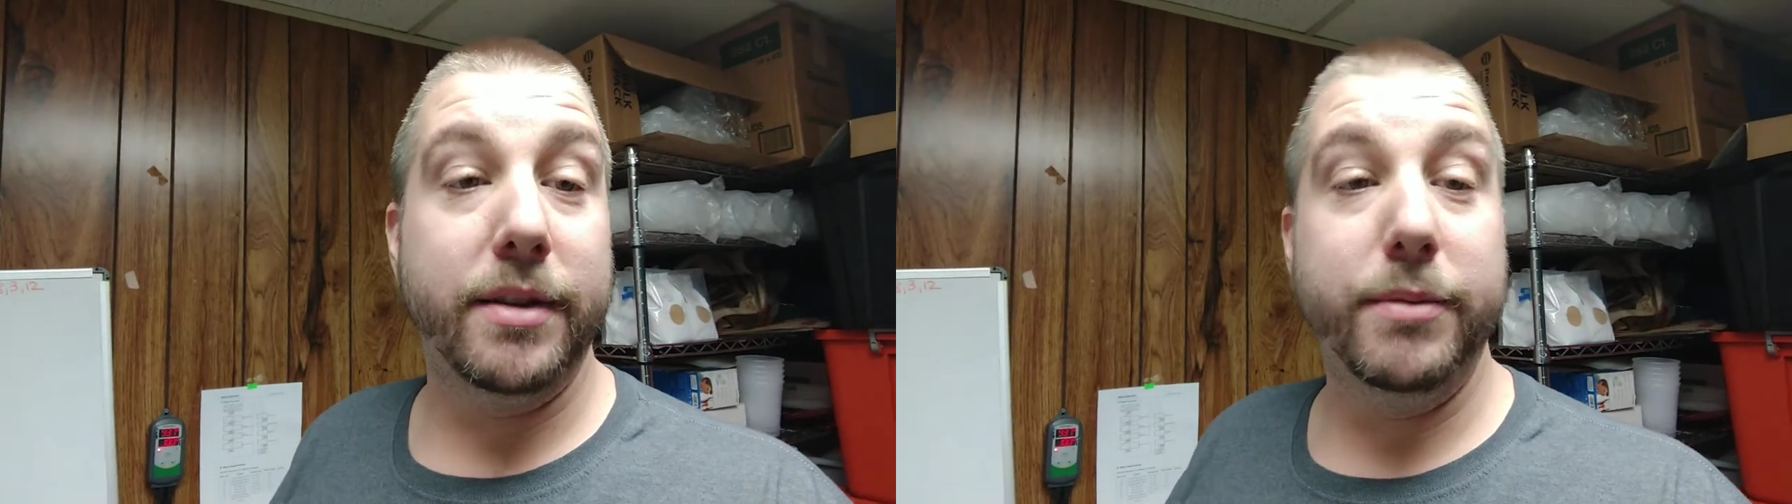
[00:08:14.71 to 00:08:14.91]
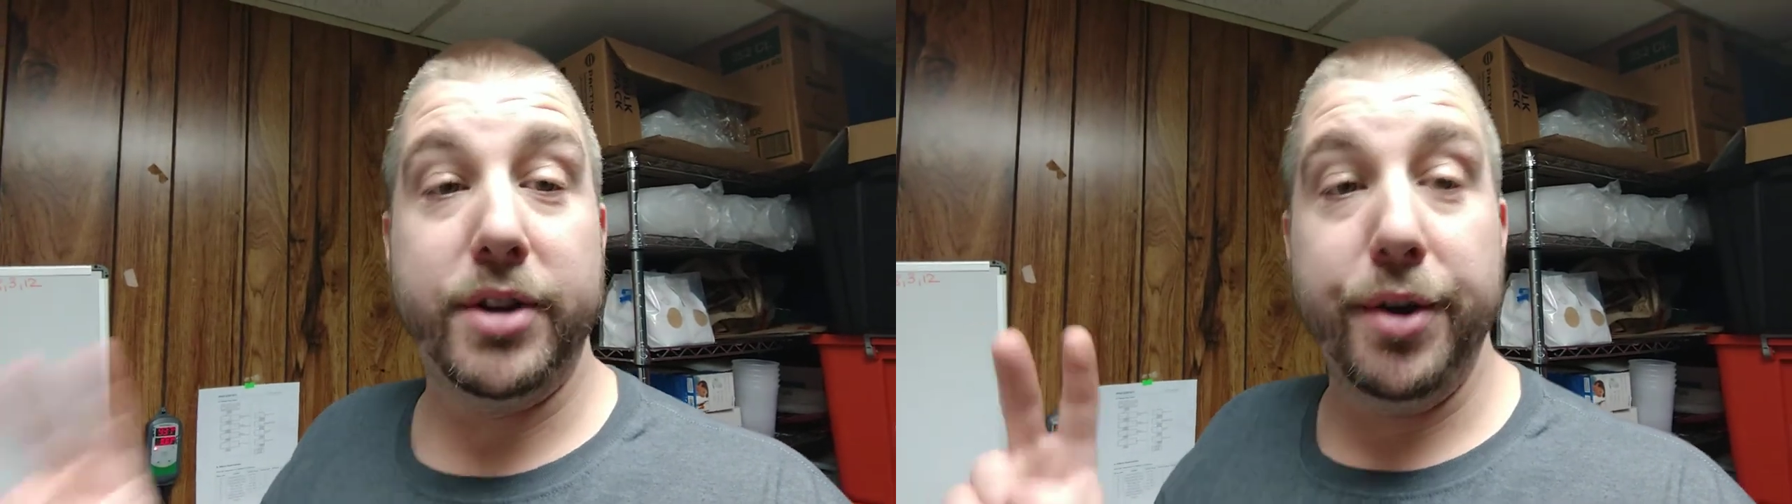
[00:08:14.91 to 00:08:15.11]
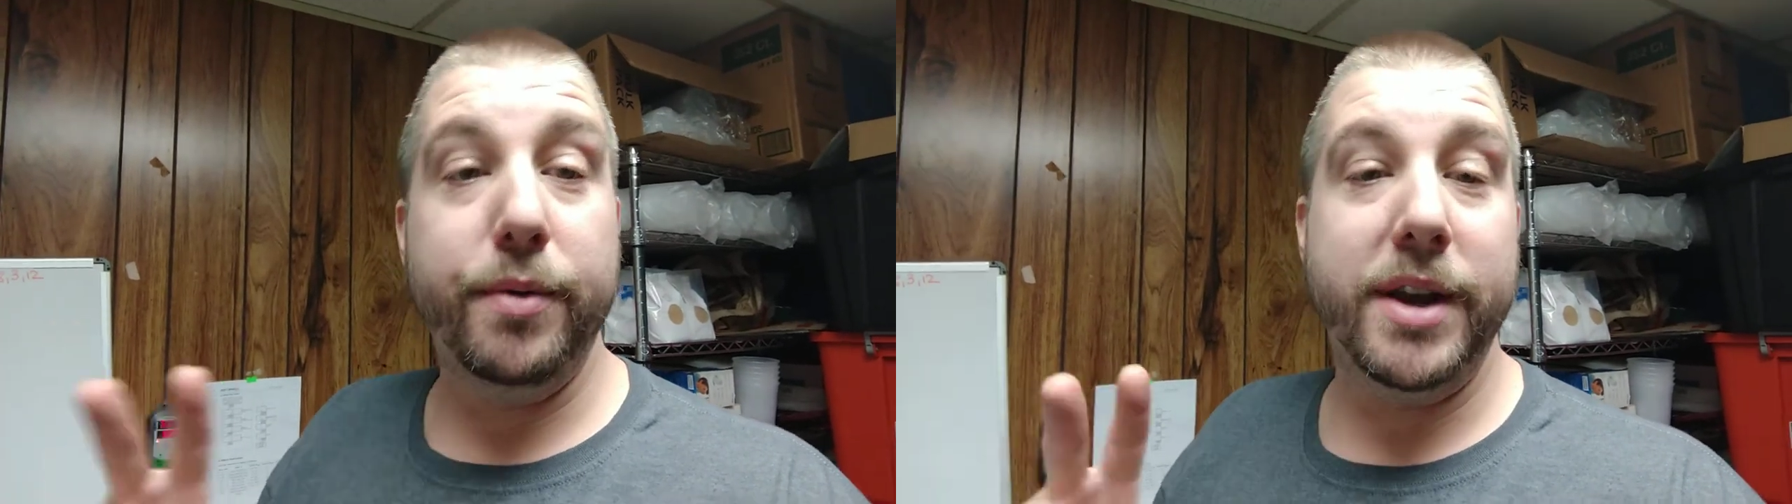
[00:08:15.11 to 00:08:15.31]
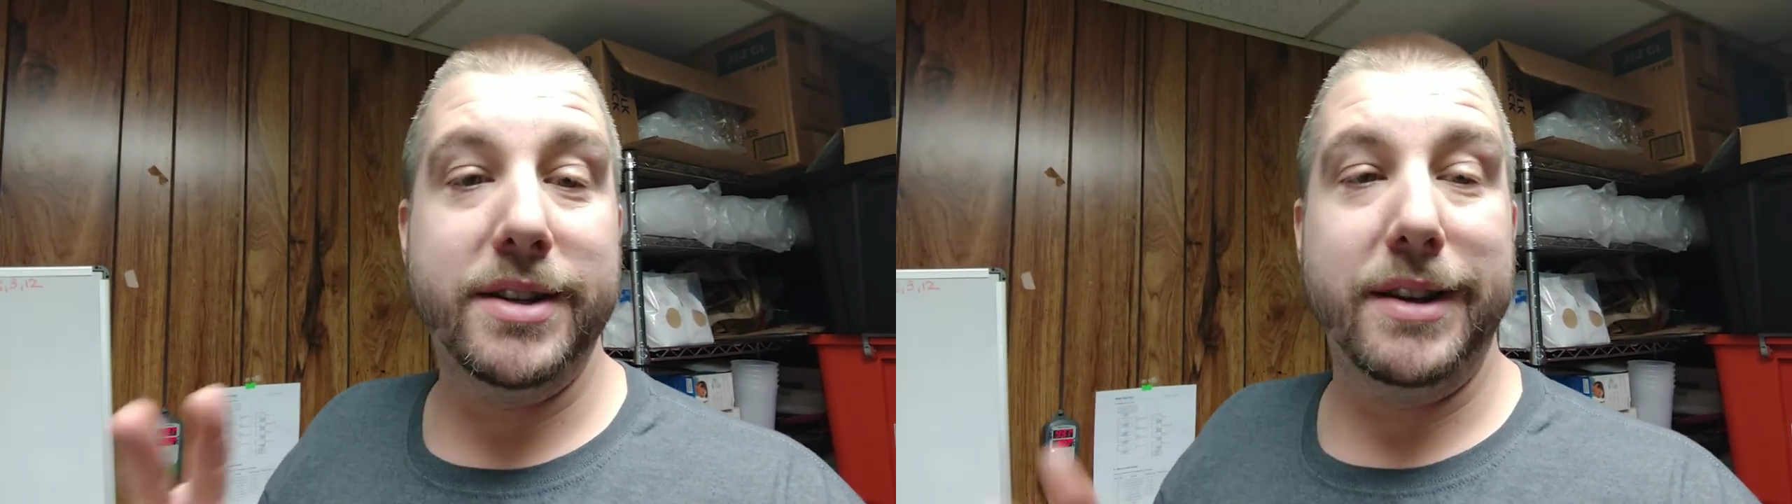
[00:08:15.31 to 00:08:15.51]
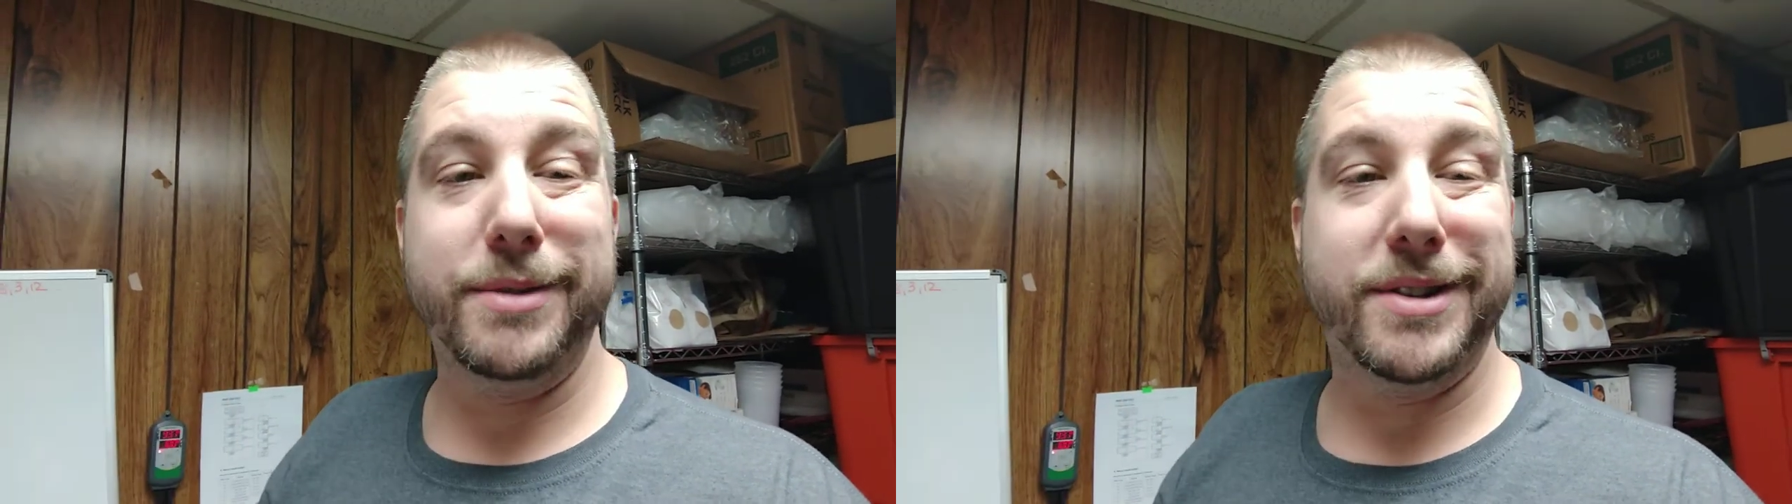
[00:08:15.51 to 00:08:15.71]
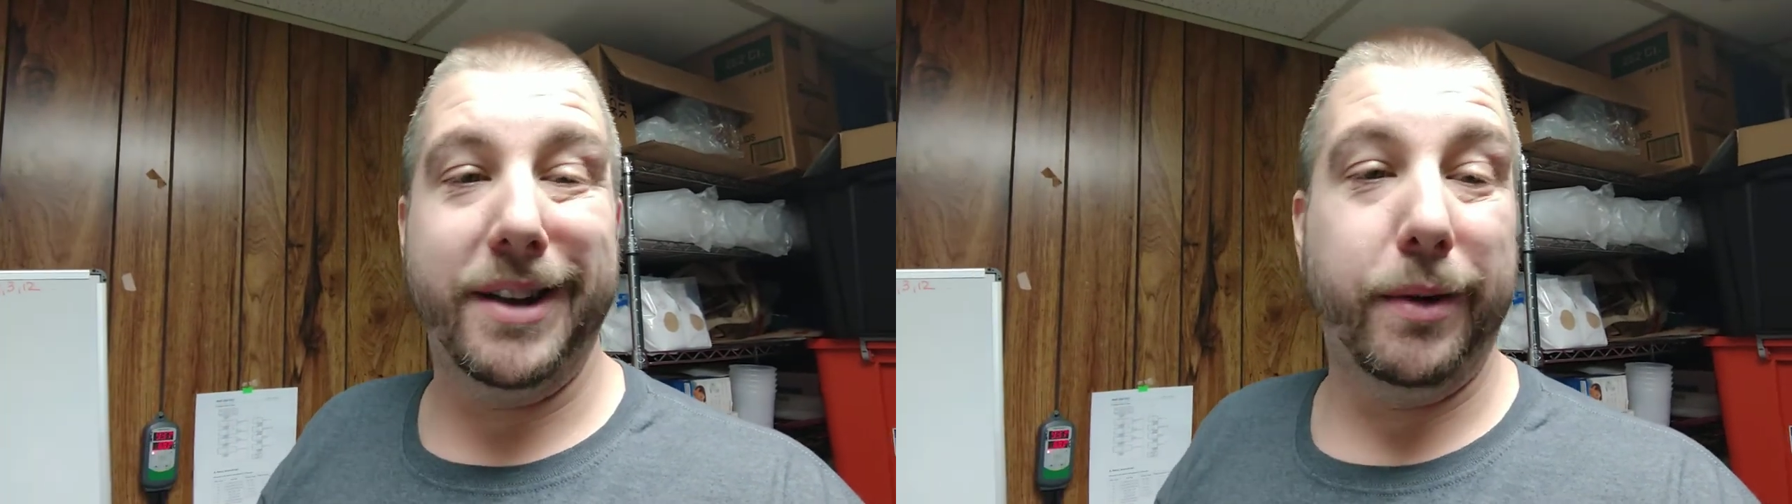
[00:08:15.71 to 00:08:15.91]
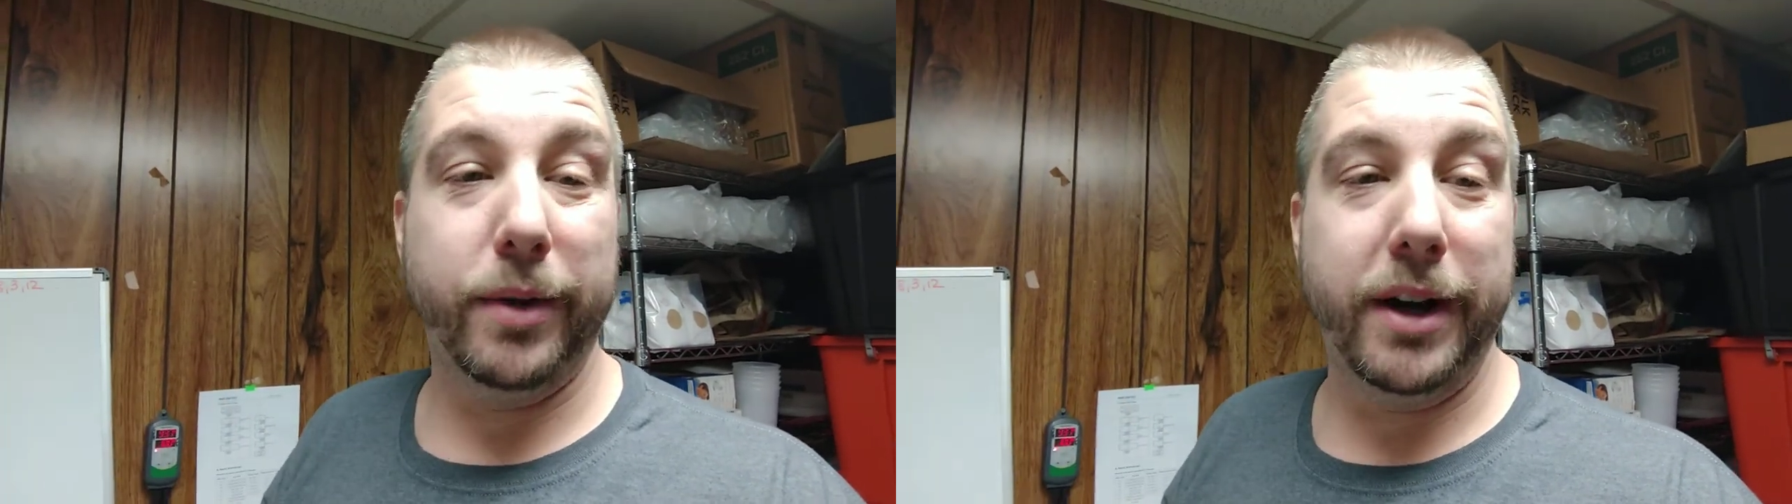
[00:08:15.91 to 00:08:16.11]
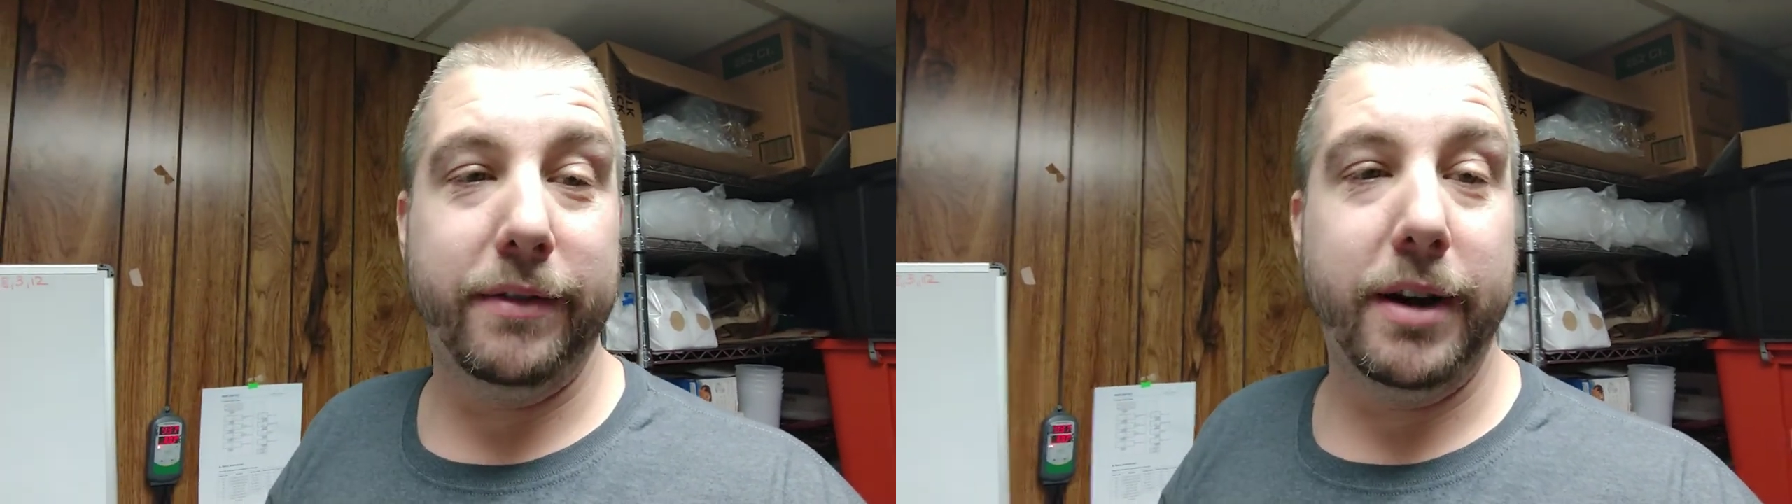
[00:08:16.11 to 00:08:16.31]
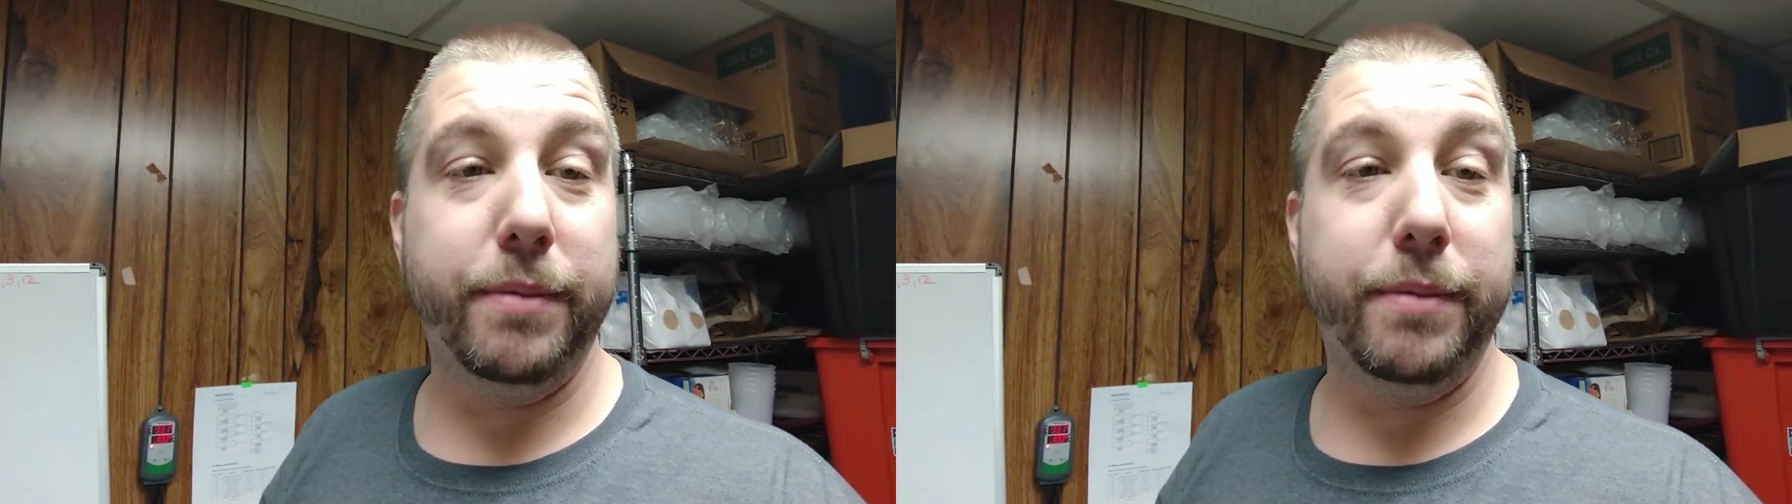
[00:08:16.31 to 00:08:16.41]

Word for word: So I'm two weeks and I'm just like, whatever.